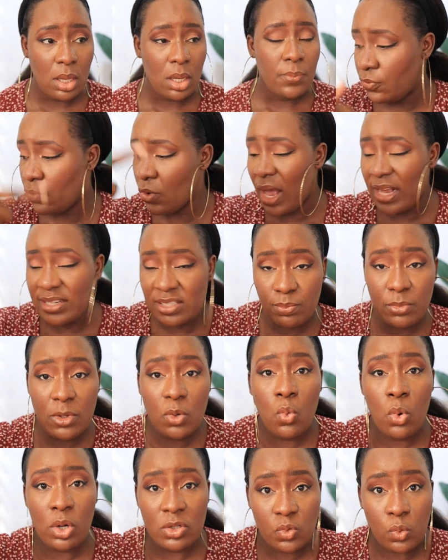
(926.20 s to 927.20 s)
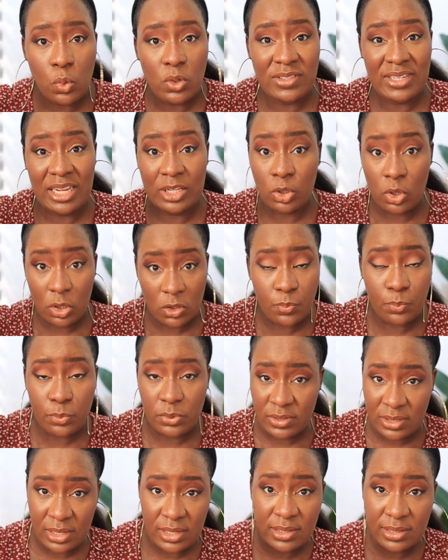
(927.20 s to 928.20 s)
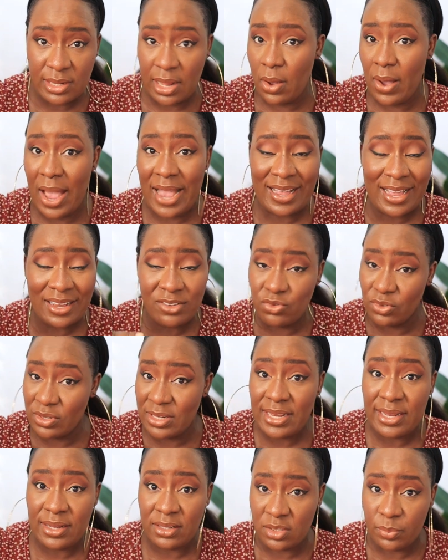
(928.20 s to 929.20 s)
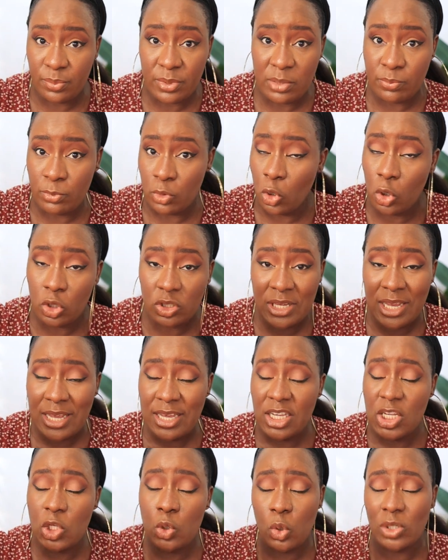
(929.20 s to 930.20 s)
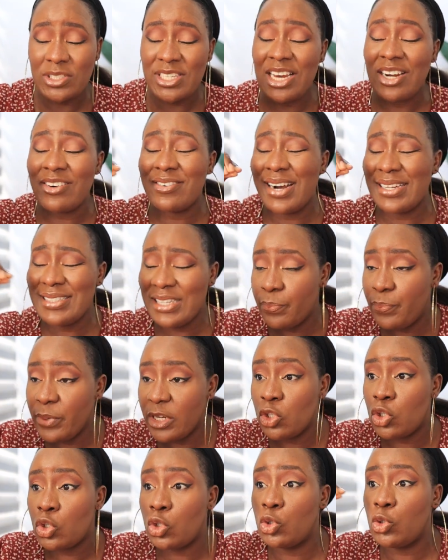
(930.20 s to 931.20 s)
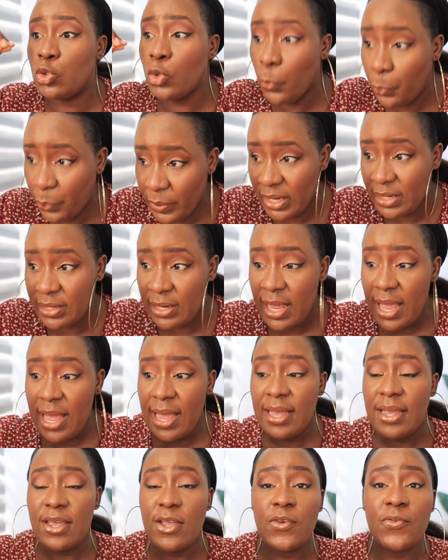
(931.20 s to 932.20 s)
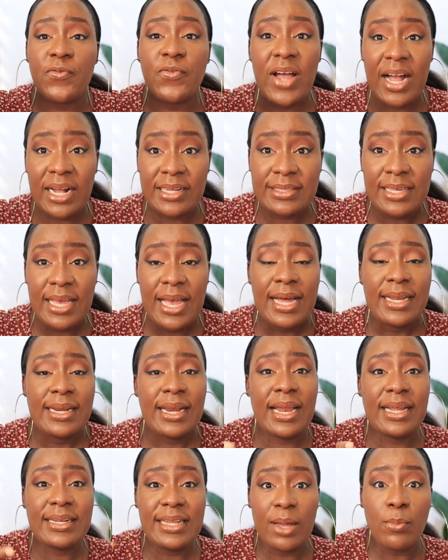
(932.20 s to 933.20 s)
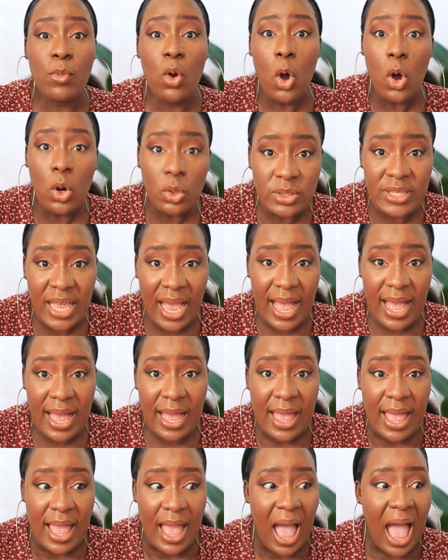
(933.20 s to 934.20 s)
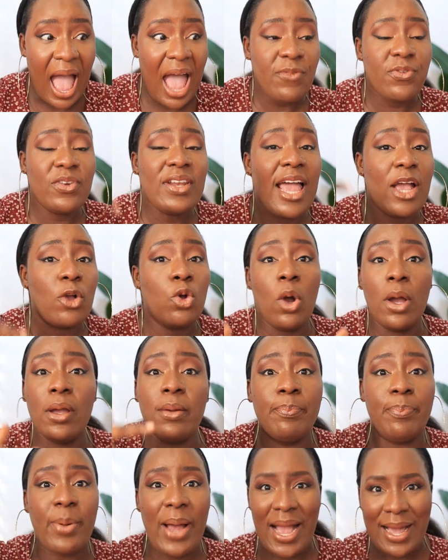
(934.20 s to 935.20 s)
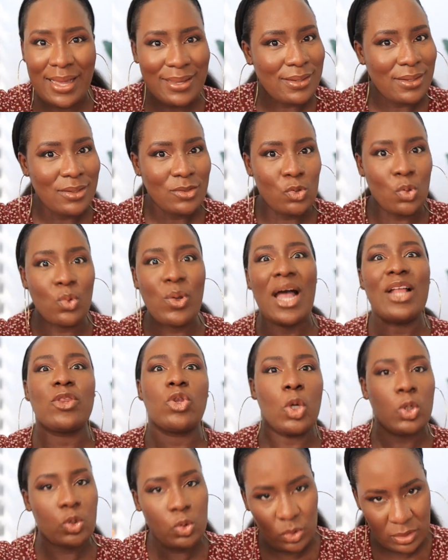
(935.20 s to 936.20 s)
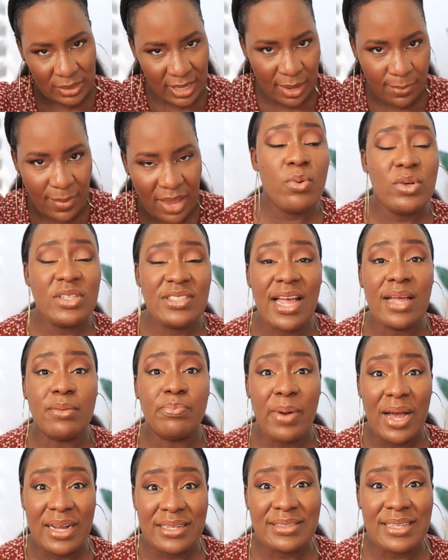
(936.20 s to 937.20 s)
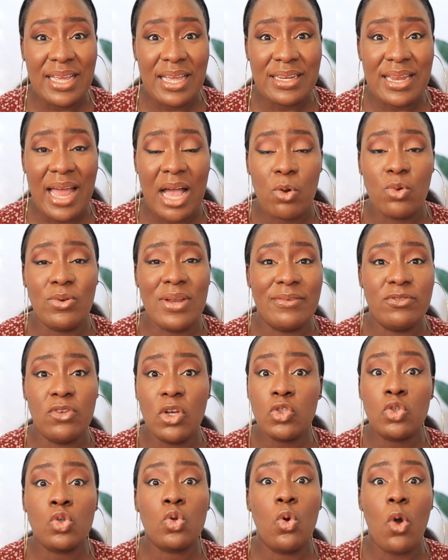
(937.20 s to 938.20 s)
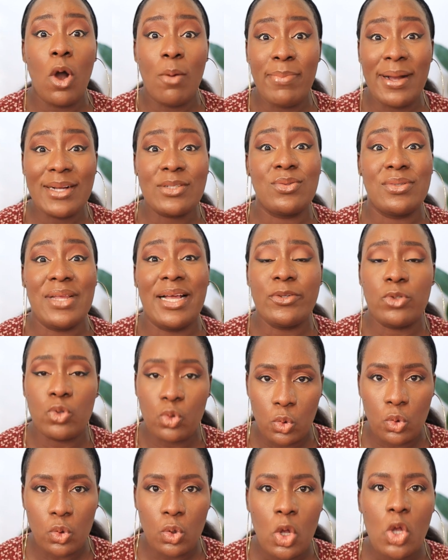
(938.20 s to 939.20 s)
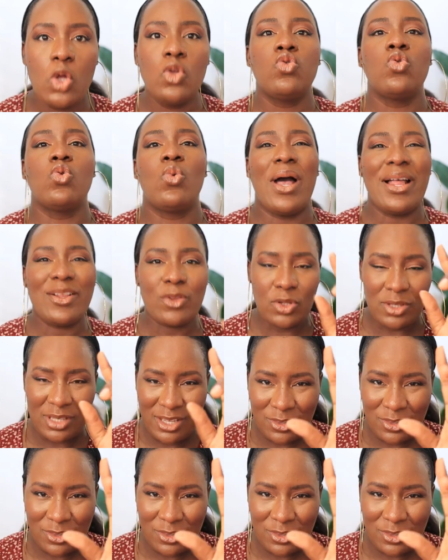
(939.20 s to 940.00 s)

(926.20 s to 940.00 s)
if you ask me what was their thought process now, I can't really explain because it was incredibly stupid. In fact, now that I'm older, I feel like going back to go and talk to them. I wish that back then I could have just gone back to that school to go and